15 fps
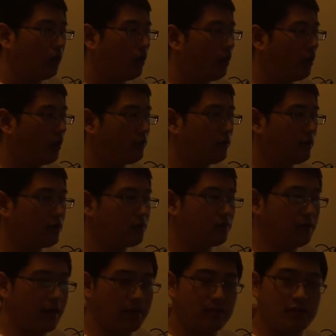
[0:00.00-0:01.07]
This
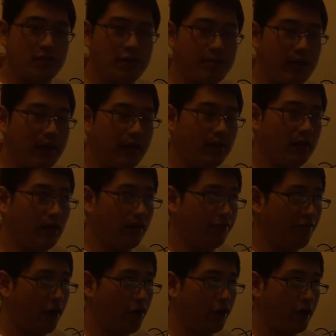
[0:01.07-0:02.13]
test played a
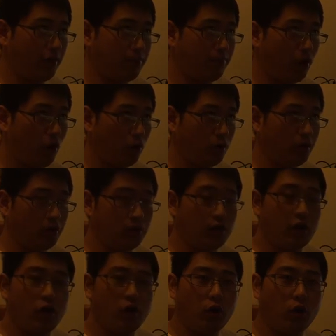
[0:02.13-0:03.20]
very important
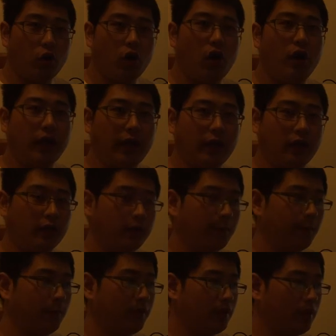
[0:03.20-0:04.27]
role
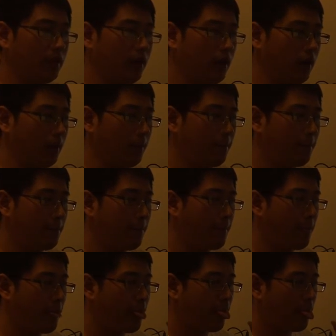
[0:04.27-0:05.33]
in the
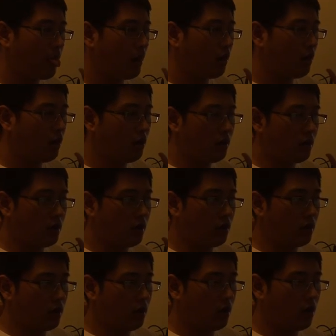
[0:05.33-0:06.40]

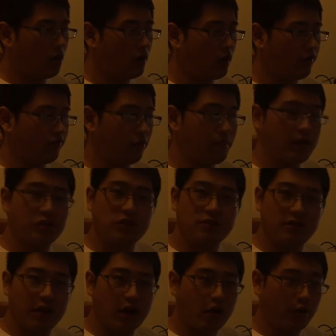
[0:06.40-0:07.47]
early information
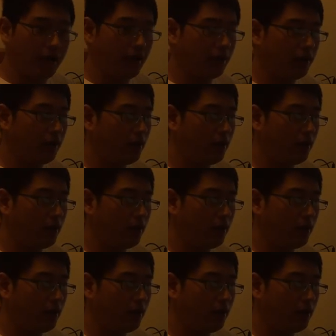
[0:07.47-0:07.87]
theory,